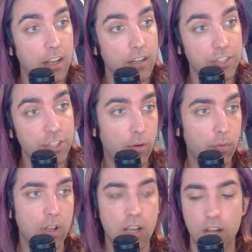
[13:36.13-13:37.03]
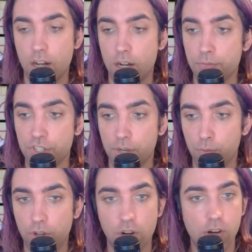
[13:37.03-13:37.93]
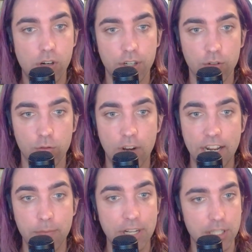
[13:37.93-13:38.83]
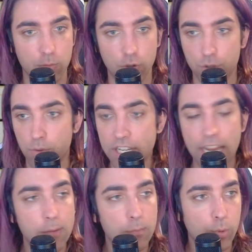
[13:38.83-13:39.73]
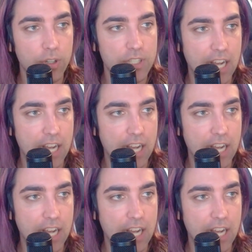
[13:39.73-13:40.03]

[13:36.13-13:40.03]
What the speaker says: So someone on Reddit made some Roll20 game boards.